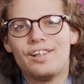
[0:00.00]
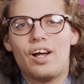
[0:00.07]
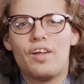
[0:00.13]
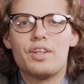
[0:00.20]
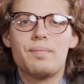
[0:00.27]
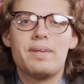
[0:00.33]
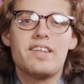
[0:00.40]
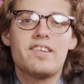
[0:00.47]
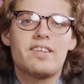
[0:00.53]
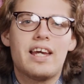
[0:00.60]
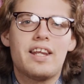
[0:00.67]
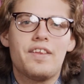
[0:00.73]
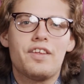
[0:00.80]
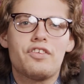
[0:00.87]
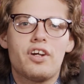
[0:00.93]
On the men's
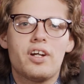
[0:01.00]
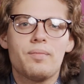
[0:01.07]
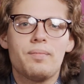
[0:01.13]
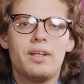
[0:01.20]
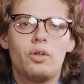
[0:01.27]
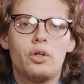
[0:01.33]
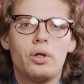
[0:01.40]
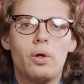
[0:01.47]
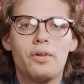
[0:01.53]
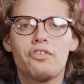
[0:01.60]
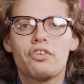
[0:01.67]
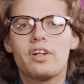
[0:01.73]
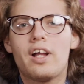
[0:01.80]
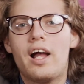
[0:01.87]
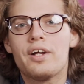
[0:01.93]
side of the tournament, Loyola
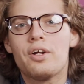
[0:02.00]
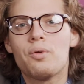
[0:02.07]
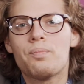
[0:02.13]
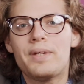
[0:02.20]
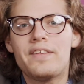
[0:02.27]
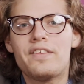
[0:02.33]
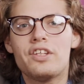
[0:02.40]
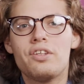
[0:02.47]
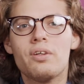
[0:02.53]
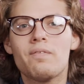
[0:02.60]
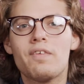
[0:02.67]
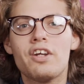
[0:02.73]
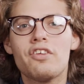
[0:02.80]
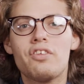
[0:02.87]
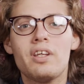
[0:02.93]
Chicago beat the
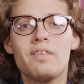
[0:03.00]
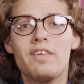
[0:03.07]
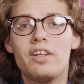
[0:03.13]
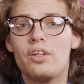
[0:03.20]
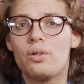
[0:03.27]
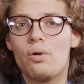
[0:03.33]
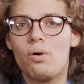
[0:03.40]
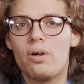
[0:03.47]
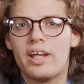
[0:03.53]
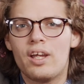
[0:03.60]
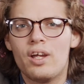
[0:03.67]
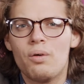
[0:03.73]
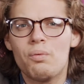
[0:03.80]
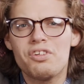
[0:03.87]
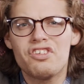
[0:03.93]
University of Illinois,
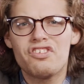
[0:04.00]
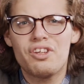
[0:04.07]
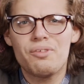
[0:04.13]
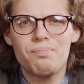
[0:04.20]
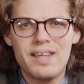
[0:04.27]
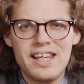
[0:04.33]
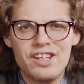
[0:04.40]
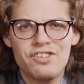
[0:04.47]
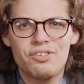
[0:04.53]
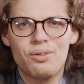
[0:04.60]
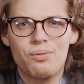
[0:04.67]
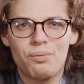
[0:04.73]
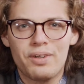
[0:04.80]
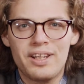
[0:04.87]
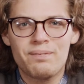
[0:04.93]
which is a
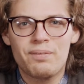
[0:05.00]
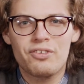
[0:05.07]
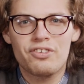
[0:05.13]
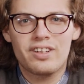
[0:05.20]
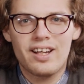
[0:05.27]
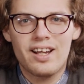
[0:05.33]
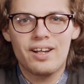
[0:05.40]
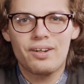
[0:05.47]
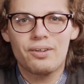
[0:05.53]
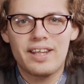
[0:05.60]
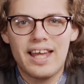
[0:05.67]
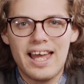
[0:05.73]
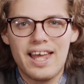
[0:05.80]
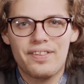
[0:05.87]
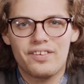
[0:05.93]
major win for Chicago
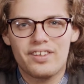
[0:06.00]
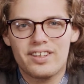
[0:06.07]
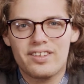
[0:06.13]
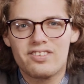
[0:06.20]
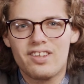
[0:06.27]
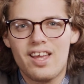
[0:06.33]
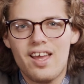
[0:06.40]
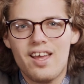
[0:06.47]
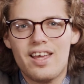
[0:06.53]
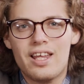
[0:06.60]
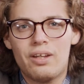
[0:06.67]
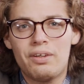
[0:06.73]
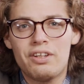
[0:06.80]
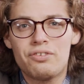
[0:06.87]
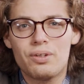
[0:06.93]
Catholics. It
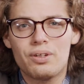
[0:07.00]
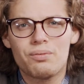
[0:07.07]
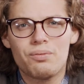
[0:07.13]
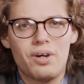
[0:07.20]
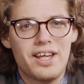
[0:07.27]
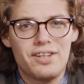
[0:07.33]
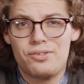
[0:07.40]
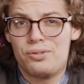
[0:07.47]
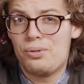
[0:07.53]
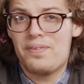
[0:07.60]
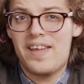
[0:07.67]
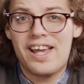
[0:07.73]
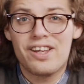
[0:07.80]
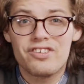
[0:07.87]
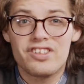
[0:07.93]
only took,
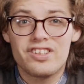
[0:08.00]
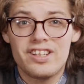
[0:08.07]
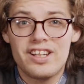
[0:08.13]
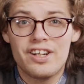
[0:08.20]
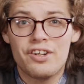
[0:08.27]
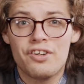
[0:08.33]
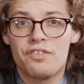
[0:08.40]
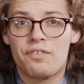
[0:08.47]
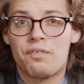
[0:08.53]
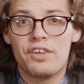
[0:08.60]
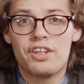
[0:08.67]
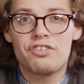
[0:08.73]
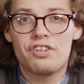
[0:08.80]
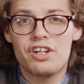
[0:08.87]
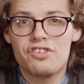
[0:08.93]
2,000 years for
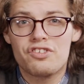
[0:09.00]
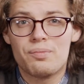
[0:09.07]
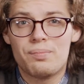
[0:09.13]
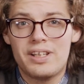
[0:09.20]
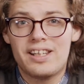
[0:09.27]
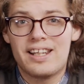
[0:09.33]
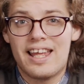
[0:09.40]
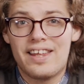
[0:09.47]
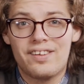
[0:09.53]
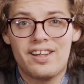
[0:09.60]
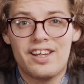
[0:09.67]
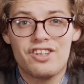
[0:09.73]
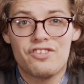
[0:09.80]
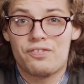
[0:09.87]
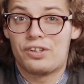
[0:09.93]
the church to be in
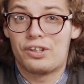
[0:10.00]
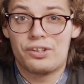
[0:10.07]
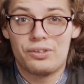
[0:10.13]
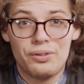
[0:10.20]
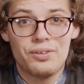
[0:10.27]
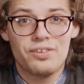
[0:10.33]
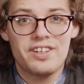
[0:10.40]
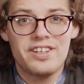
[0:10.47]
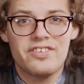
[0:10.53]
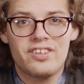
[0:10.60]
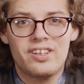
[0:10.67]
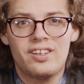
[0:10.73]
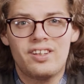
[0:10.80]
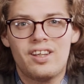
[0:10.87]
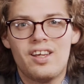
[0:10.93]
headlines for a good
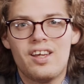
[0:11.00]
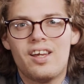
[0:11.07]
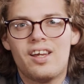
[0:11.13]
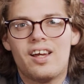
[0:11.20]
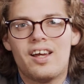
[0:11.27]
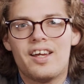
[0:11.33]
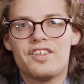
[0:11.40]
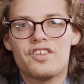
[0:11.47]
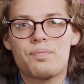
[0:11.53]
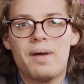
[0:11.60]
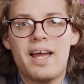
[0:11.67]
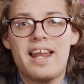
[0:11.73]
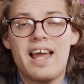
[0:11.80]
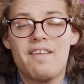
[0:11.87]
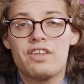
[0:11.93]
reason?
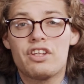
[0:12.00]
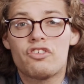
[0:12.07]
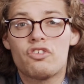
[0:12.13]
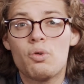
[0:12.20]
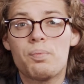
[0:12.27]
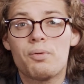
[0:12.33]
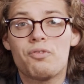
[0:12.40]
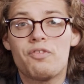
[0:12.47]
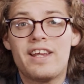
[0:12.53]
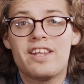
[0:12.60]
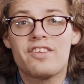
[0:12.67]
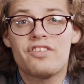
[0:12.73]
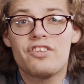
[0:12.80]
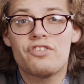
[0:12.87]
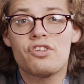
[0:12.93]
Despite having
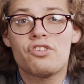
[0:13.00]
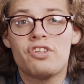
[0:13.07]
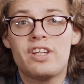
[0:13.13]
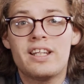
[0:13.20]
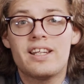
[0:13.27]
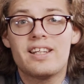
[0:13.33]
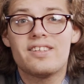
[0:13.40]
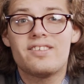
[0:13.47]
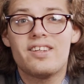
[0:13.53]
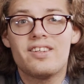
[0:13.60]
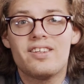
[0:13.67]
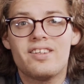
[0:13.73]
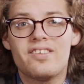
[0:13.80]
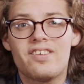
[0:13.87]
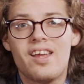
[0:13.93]
superfan Sister Jeannette in
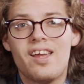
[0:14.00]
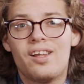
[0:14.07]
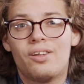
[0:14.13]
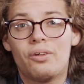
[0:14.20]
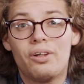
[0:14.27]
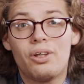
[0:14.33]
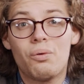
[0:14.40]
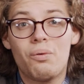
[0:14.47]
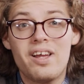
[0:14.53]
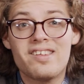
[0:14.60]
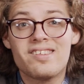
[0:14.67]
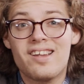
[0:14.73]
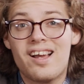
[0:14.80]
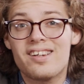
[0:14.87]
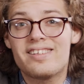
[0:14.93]
attendance, Loyola
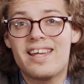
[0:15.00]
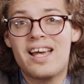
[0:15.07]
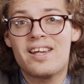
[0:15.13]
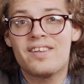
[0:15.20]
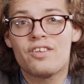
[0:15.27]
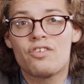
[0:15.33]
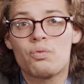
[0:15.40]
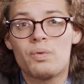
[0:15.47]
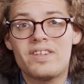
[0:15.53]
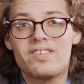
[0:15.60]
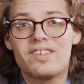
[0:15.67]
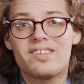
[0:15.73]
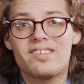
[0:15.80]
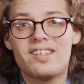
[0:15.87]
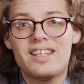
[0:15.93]
was knocked out in the Sweet
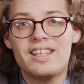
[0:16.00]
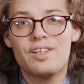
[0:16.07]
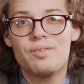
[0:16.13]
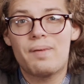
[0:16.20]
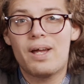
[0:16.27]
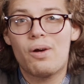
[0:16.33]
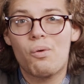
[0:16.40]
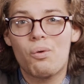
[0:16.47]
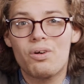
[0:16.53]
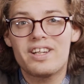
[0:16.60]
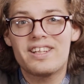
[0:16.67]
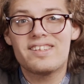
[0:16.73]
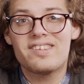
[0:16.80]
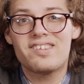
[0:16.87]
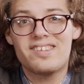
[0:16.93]
16 by
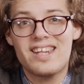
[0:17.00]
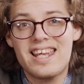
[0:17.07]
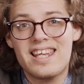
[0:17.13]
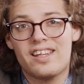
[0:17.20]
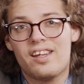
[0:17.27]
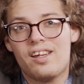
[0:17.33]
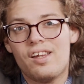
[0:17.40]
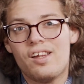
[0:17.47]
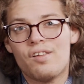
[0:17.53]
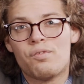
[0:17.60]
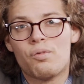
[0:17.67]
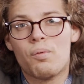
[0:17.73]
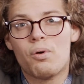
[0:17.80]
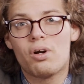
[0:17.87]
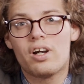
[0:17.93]
Oregon State.
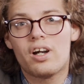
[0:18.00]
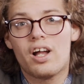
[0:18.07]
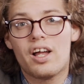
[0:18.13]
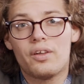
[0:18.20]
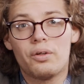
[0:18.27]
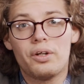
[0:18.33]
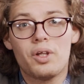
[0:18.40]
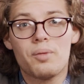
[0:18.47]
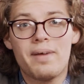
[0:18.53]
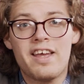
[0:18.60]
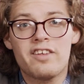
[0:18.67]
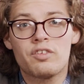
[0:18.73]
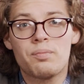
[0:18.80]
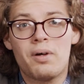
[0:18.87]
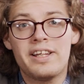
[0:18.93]
For more on Loyola
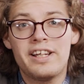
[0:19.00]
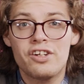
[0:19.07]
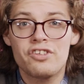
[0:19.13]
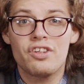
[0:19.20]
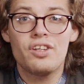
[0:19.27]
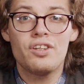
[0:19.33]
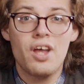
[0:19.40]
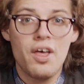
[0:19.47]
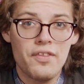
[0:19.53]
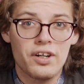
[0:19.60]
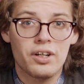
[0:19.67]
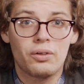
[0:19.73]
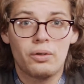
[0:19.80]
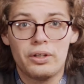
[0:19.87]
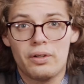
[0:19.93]
basketball, here's
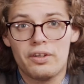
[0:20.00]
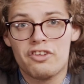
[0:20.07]
another Loyola